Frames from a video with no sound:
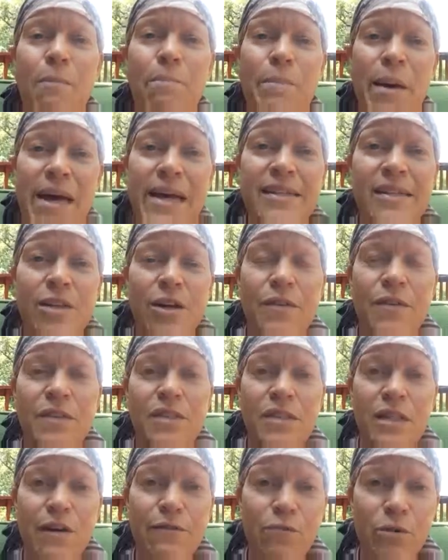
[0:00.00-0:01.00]
based on the
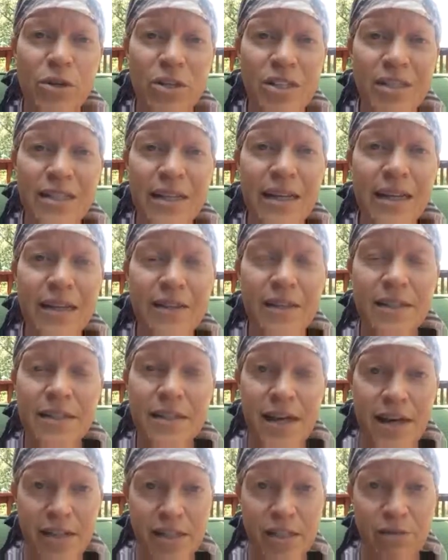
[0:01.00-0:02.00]
stuff we're seeing in the
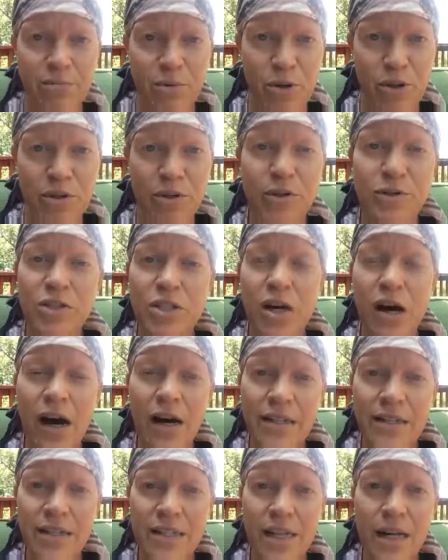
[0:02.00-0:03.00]
textbook, those
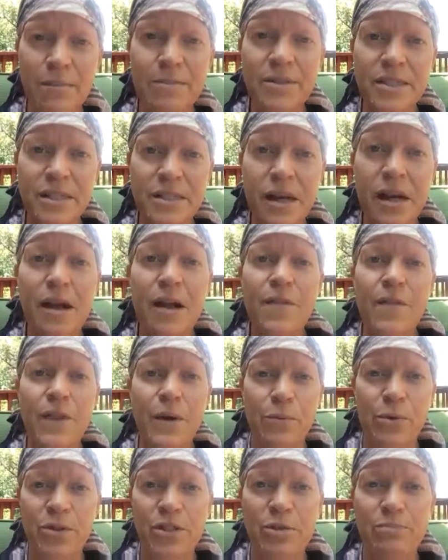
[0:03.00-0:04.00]
concepts
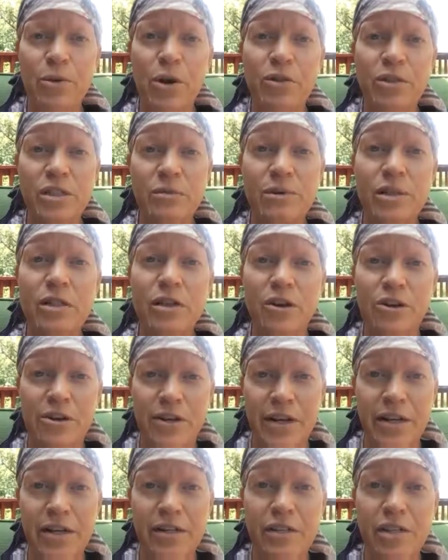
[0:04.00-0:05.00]
that we're supposed to be
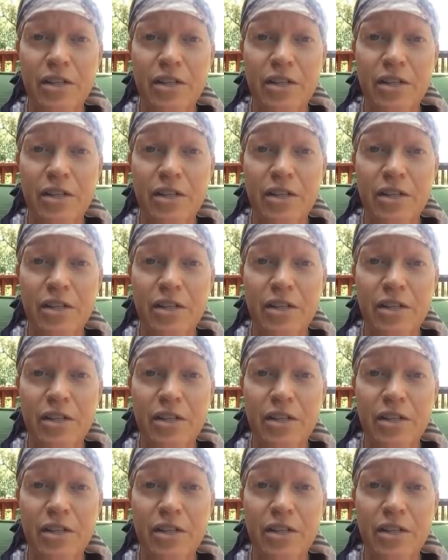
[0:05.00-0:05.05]
learning.